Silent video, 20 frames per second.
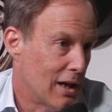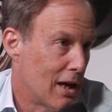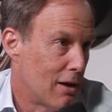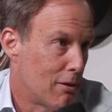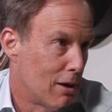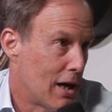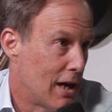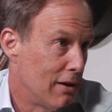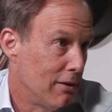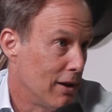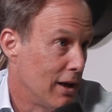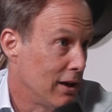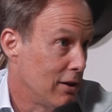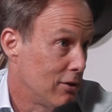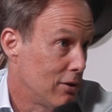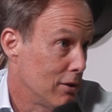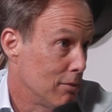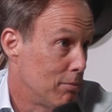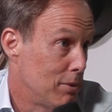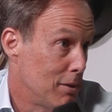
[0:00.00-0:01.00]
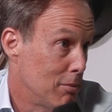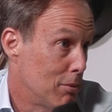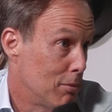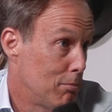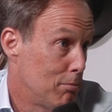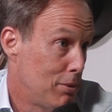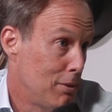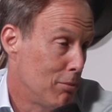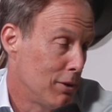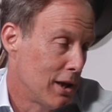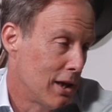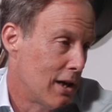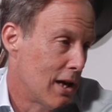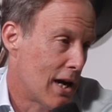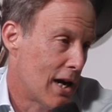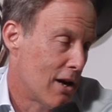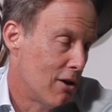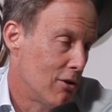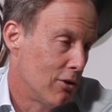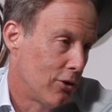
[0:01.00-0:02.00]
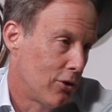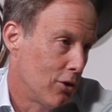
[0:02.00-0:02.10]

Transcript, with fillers: I, I like the people people getting hired is